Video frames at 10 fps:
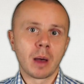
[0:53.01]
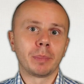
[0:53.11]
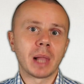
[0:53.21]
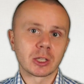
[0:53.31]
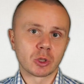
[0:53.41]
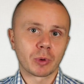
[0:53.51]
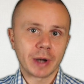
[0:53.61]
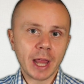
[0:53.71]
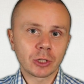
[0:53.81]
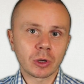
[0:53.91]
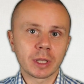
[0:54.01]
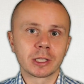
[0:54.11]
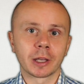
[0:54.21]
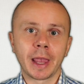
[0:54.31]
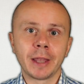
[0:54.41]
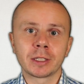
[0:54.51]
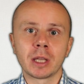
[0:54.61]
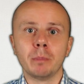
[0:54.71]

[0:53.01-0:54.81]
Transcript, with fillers: Plus operator is located